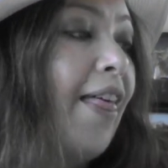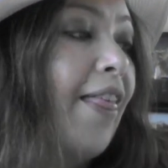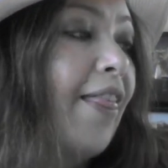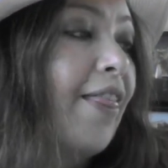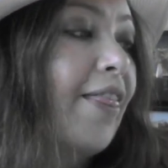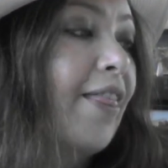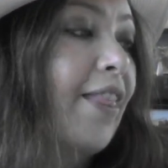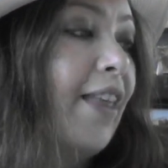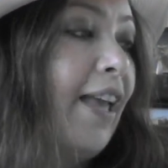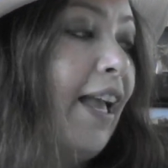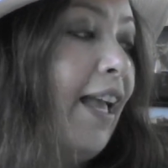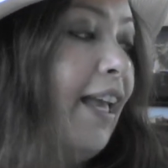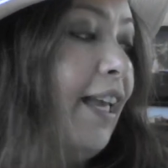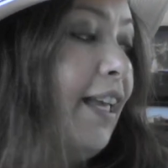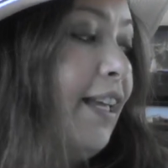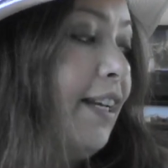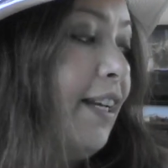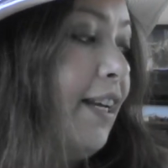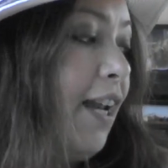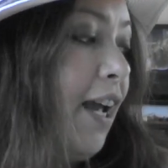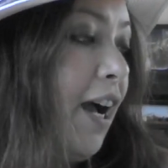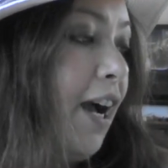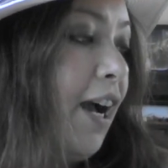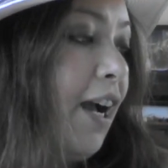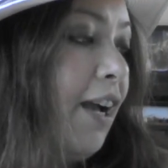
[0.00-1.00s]

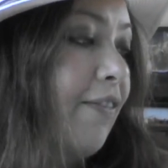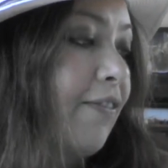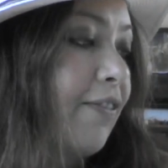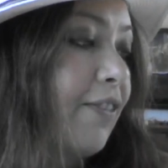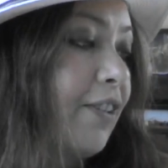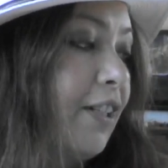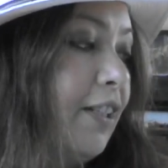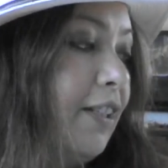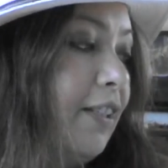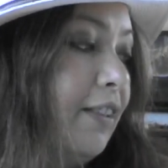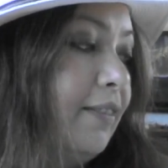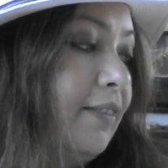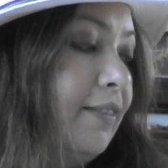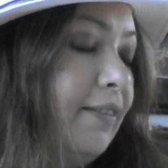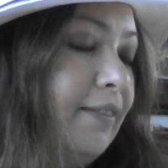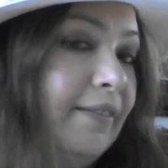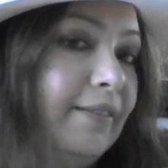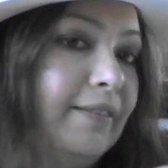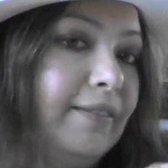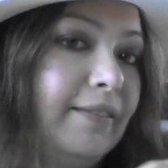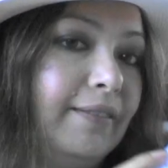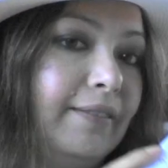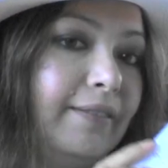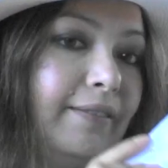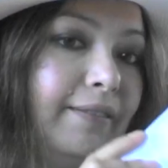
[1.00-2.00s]
Then I've got,
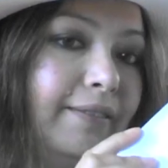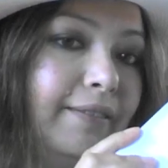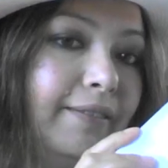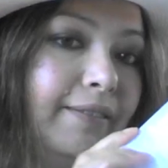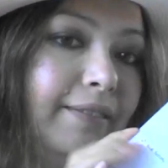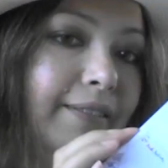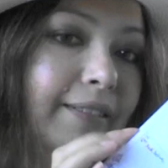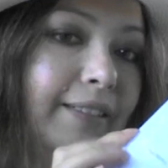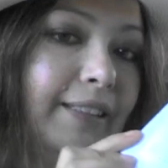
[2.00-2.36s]
ooh,